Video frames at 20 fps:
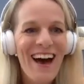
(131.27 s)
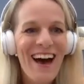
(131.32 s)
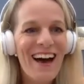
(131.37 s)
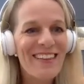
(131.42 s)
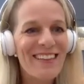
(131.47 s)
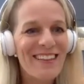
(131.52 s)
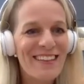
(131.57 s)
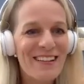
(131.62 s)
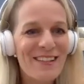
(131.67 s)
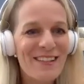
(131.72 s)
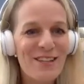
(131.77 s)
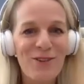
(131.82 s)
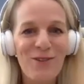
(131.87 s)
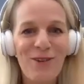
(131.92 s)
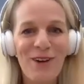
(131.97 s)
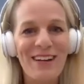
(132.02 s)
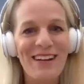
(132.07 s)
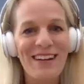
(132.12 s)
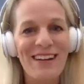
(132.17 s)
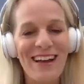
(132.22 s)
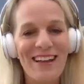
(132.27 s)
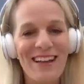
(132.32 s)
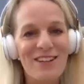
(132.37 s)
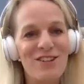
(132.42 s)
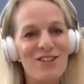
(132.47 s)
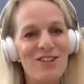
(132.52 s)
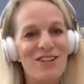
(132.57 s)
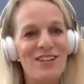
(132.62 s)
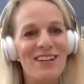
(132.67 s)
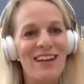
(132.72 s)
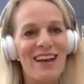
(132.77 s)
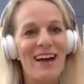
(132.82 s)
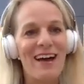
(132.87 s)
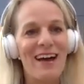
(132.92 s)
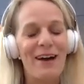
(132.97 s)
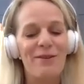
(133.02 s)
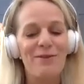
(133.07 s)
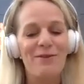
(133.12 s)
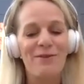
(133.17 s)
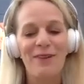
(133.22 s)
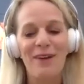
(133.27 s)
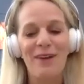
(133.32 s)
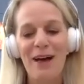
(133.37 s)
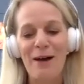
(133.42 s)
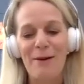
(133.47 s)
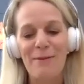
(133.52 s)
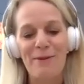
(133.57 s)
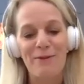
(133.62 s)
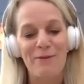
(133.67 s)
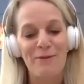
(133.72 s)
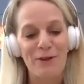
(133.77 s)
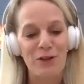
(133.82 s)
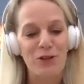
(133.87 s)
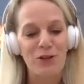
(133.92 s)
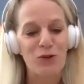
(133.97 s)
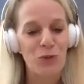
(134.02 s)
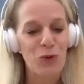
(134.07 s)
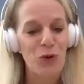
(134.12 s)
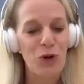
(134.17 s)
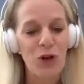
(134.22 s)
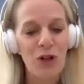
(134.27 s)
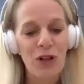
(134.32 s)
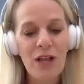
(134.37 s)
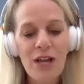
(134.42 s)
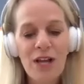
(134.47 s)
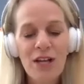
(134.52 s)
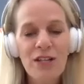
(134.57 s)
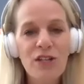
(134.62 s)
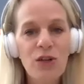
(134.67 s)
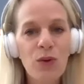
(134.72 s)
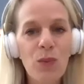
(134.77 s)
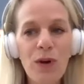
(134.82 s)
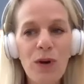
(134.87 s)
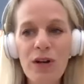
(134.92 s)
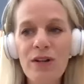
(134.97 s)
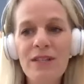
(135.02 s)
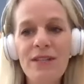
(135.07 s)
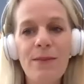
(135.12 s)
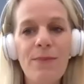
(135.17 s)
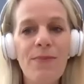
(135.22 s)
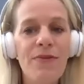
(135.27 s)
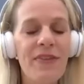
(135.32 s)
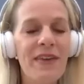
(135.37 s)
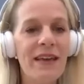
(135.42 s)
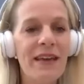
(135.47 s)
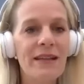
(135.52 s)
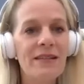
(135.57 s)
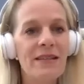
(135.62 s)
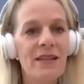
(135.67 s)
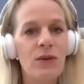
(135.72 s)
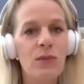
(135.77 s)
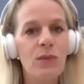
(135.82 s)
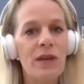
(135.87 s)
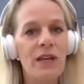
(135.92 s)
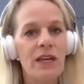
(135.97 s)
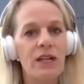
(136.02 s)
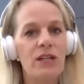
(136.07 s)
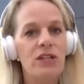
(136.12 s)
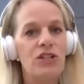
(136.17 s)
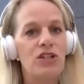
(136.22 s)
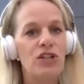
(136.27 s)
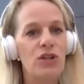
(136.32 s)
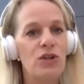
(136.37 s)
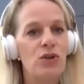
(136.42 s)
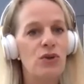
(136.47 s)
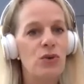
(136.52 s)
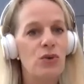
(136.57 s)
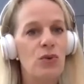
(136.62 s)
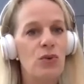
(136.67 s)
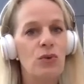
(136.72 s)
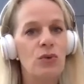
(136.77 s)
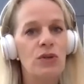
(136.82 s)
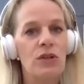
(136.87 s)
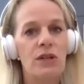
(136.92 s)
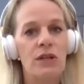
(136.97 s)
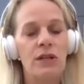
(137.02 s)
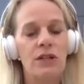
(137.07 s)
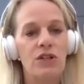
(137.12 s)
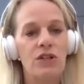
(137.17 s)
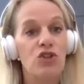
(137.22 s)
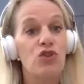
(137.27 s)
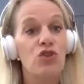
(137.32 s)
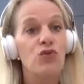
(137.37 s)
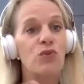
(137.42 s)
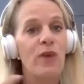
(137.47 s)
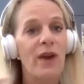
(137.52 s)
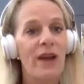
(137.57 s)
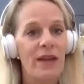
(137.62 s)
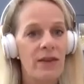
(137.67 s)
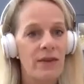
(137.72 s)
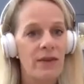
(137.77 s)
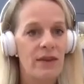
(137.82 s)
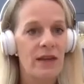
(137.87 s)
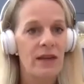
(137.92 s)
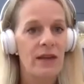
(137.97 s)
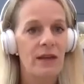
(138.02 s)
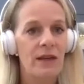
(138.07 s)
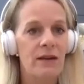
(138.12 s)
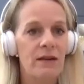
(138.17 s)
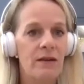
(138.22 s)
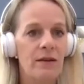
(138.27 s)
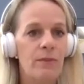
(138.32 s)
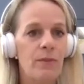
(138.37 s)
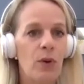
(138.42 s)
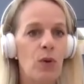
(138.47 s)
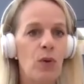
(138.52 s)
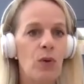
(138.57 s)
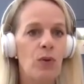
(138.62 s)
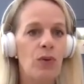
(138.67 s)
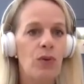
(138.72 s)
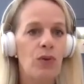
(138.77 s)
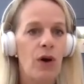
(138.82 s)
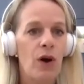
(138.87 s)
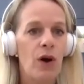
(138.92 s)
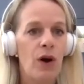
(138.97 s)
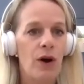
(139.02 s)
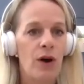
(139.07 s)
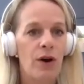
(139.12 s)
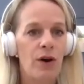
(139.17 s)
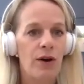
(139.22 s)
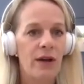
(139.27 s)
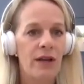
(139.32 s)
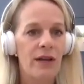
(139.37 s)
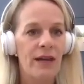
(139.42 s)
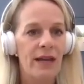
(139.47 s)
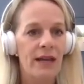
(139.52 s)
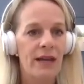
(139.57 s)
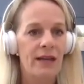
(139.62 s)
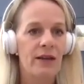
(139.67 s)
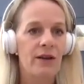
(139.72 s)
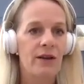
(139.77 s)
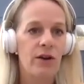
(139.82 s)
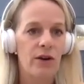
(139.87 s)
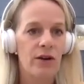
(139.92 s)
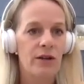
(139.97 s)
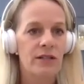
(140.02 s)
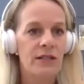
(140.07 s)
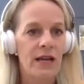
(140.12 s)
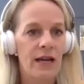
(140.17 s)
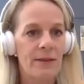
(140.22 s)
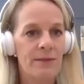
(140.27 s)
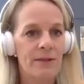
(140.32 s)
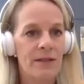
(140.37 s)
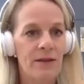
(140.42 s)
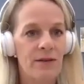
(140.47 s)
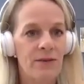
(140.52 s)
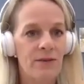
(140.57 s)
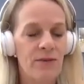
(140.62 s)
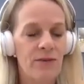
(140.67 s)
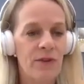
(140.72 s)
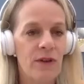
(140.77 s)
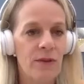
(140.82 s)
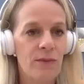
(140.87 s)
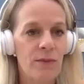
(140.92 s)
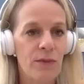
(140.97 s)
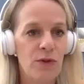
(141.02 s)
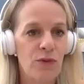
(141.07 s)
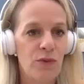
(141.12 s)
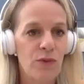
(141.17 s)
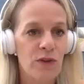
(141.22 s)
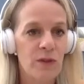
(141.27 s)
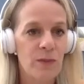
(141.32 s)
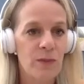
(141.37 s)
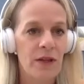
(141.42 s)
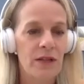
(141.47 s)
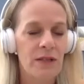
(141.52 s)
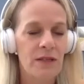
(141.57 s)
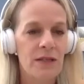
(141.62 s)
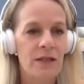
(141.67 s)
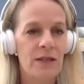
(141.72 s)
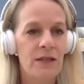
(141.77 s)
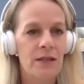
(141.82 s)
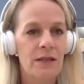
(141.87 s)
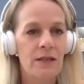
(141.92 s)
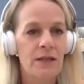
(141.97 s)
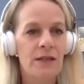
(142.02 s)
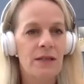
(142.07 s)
I think that's a great analogy to have and visual. So what are some things that we can do to strengthen both our innate and our adaptive immune responses?